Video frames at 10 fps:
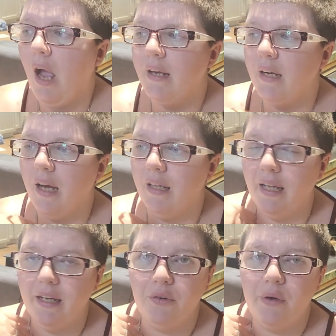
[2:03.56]
I
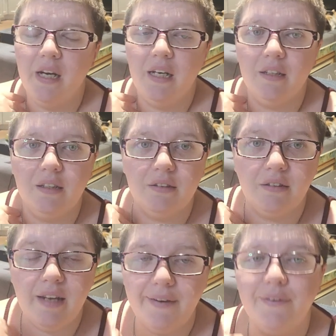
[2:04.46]
like creating
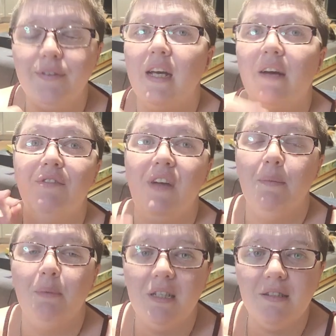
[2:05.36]
little tarot deck
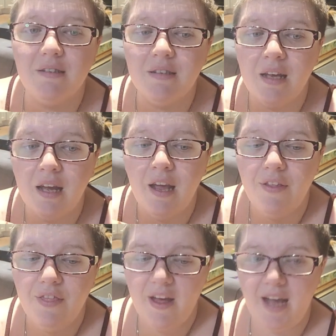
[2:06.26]
families
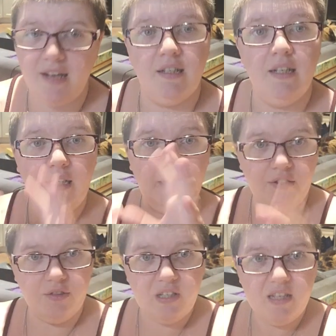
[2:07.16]
that
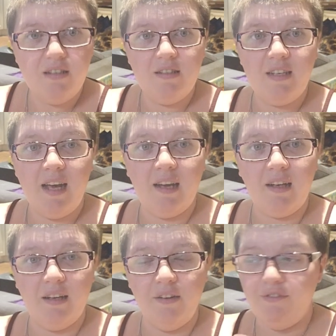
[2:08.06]
here's this
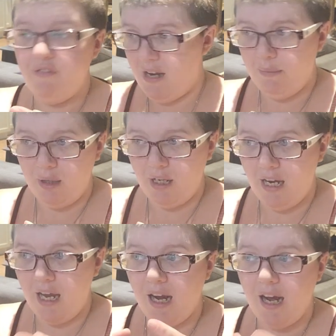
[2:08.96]
deck
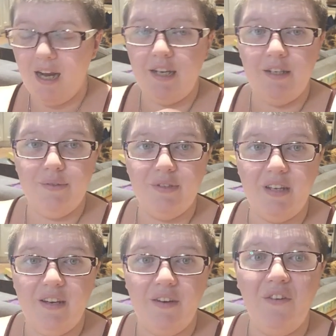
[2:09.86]
family and I use
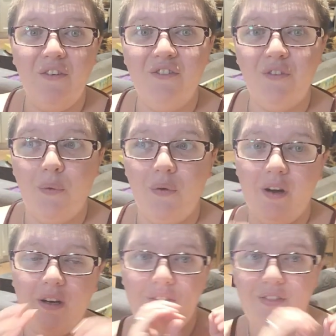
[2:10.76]
it
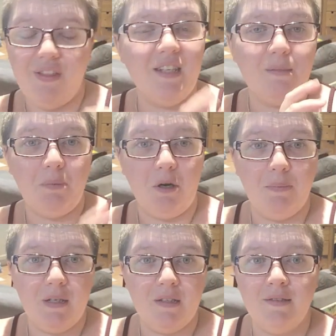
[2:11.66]
for this
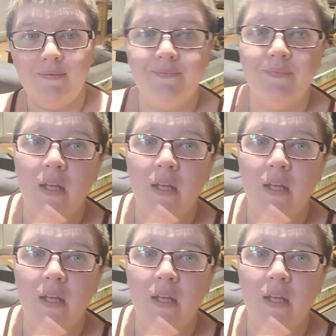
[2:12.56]
purpose.